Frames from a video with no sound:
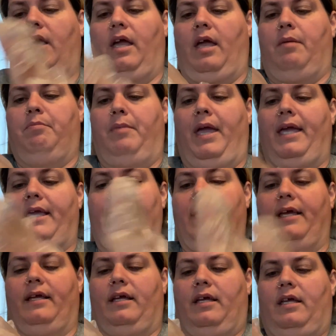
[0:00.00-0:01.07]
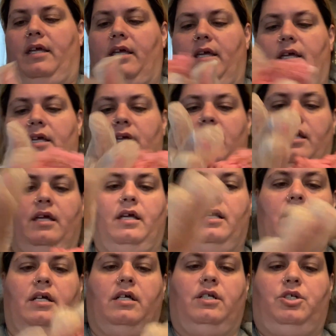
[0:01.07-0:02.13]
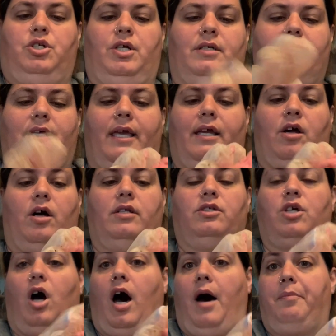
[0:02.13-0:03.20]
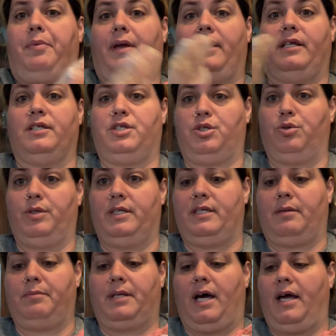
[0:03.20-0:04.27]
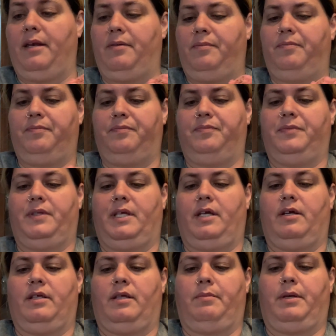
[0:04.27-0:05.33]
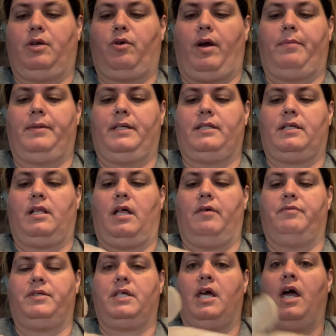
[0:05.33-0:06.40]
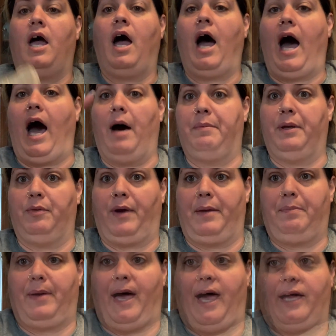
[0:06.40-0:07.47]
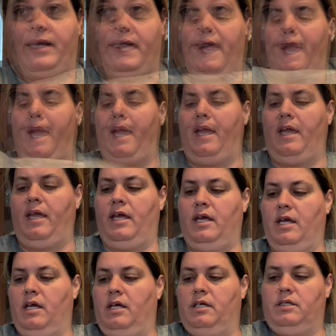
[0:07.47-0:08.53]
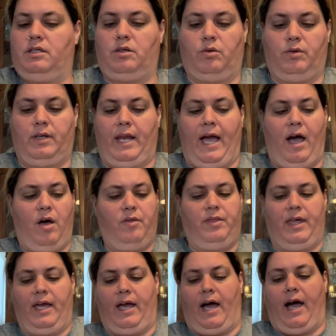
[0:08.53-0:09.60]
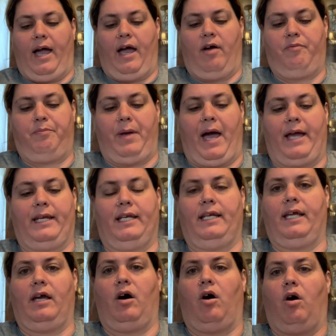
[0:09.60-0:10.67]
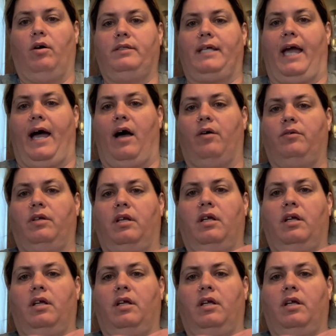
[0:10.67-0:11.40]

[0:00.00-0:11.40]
and make it just like on top. And as soon as I'm done, grab these gloves. I'll be right back. Okay, so now that I have patted it all down,